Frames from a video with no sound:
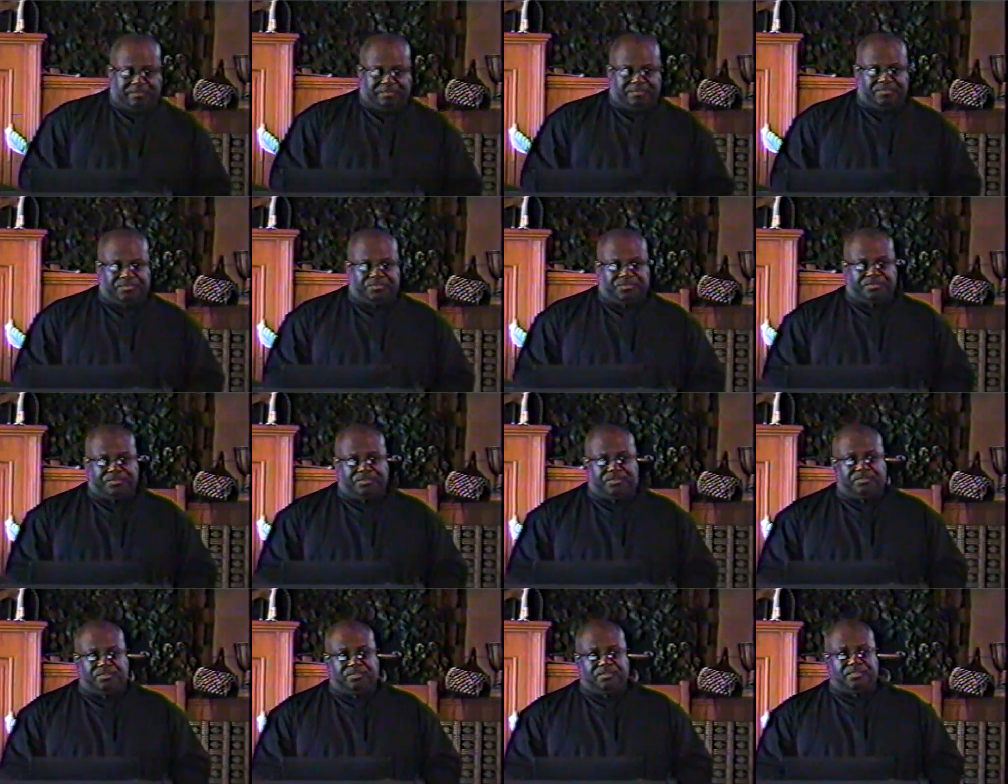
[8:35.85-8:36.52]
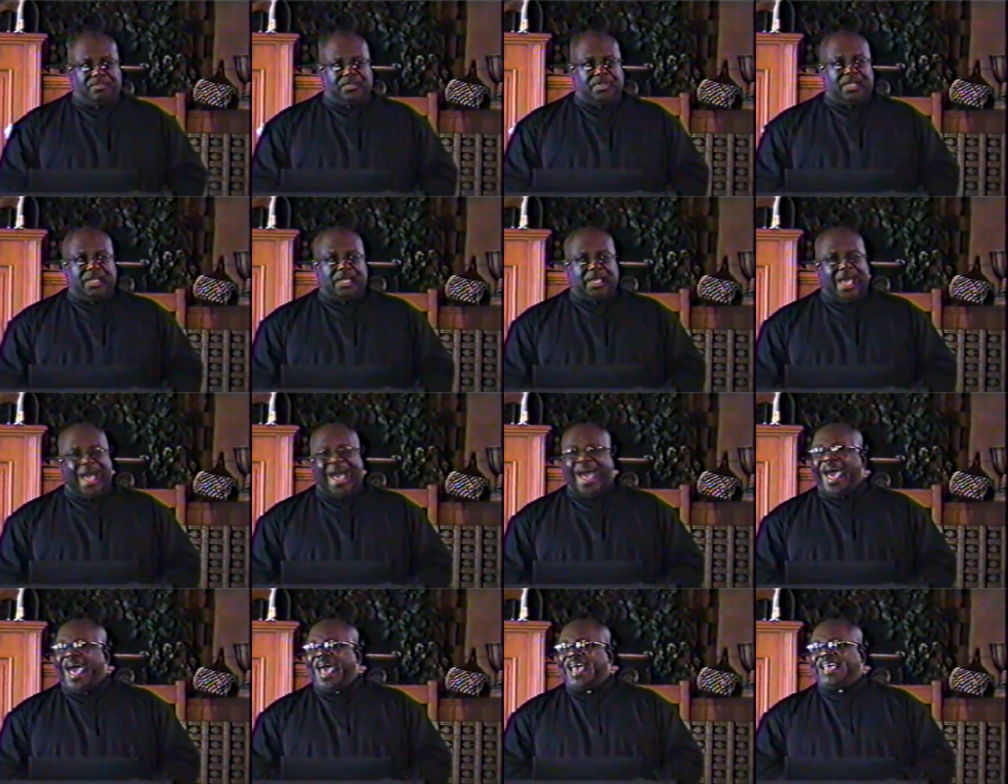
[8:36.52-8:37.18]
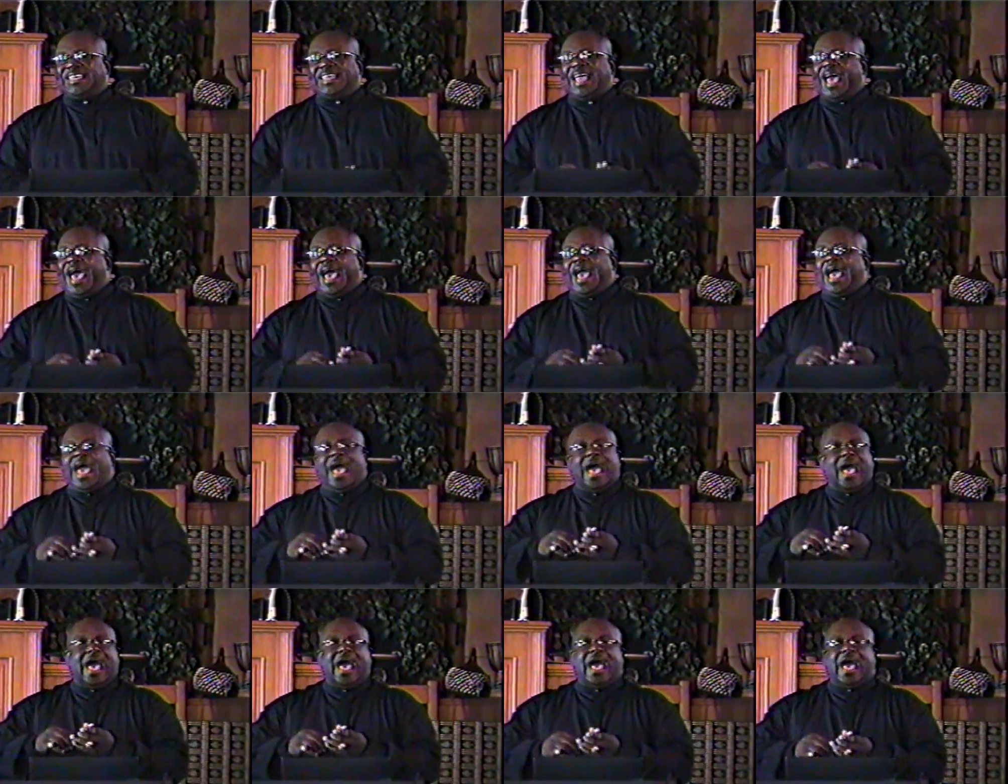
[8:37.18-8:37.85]
you,
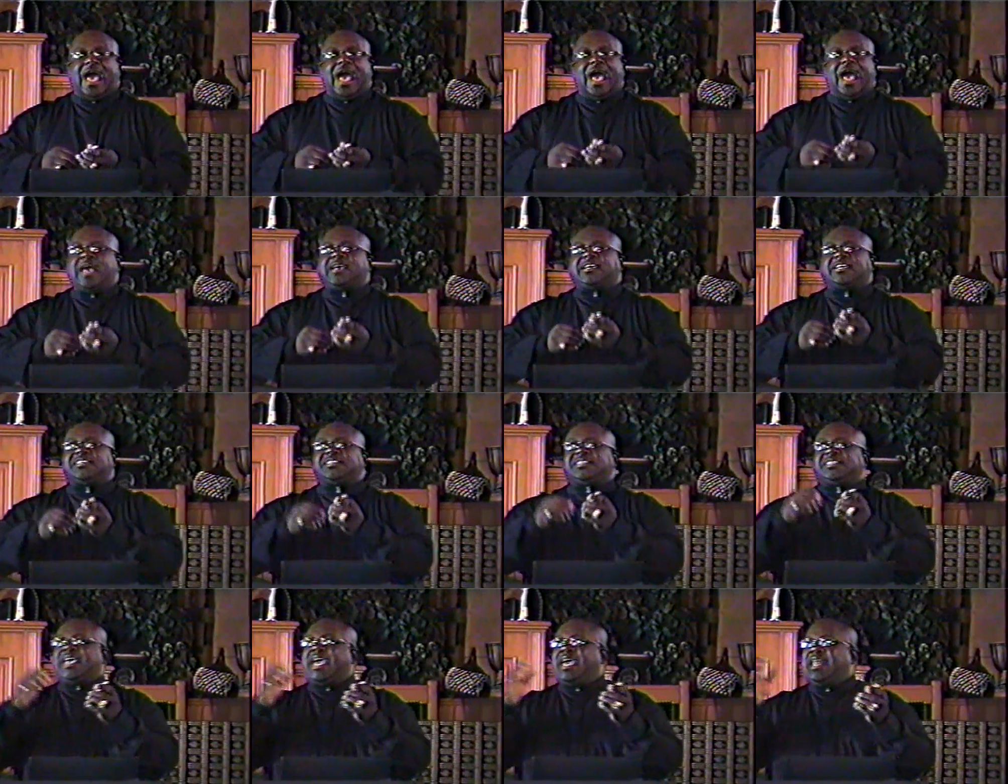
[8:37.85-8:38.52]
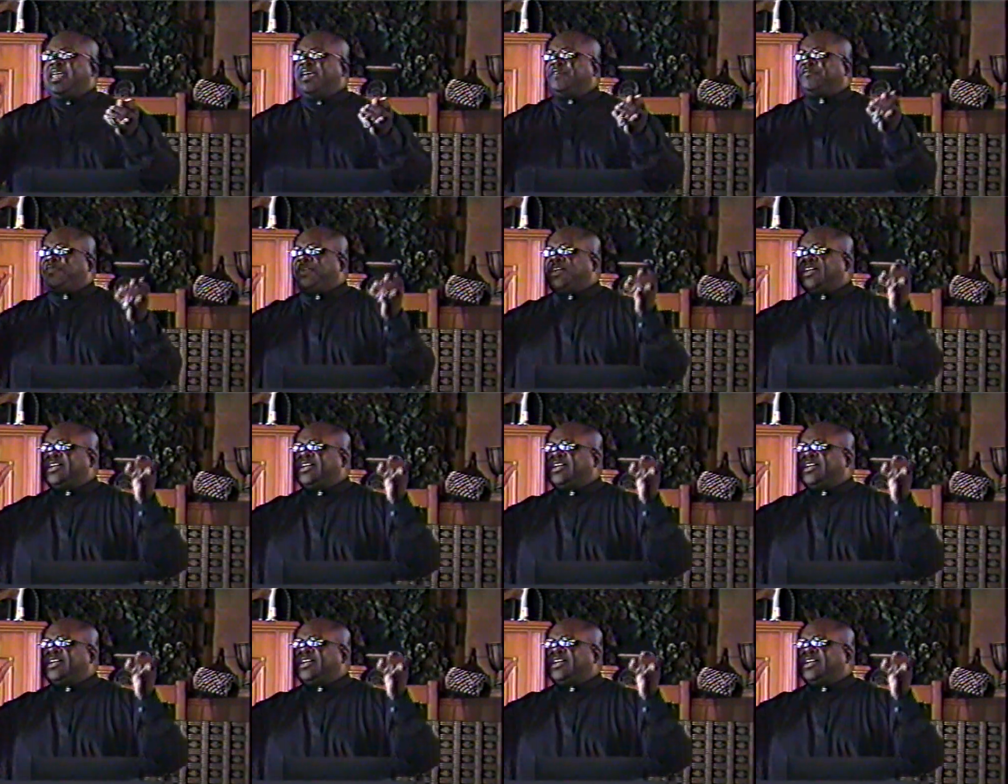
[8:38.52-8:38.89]
I could stand